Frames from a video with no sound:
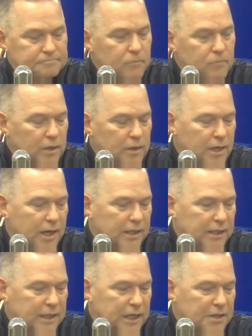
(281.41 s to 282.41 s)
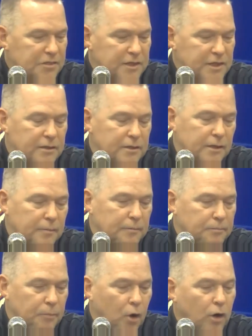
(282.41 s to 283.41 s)
Yeah, I think
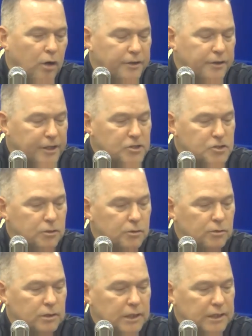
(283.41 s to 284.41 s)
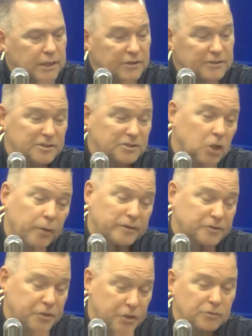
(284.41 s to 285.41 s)
part of the issue, and this is no
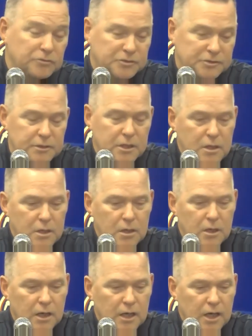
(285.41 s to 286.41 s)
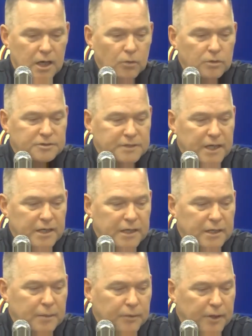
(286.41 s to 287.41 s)
excuse, I will say in
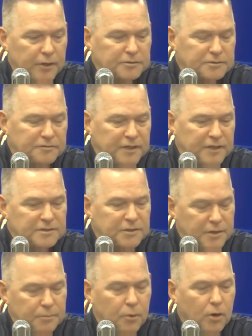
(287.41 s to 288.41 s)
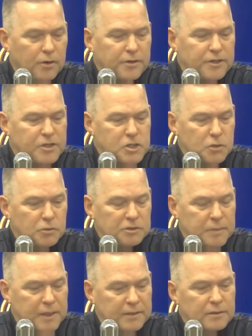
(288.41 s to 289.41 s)
a player's defense, I think part of the issue has
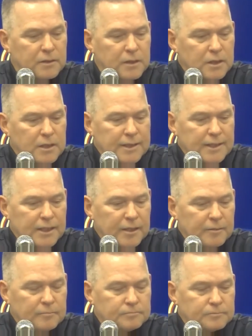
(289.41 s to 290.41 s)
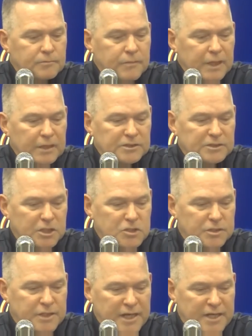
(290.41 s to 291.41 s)
been such
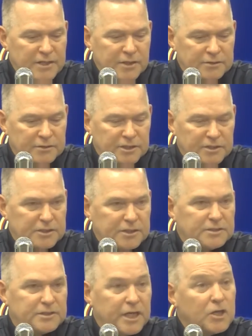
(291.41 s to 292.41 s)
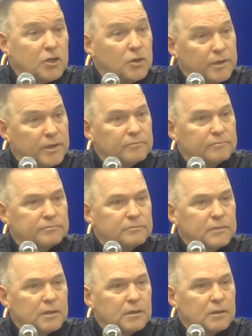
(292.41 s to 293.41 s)
an inconsistent second unit.
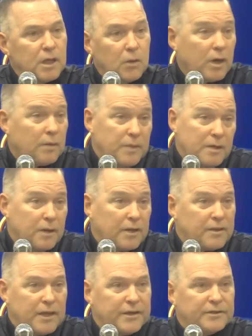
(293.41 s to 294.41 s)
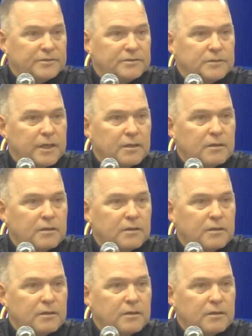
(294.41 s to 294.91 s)
What I mean by that is, like,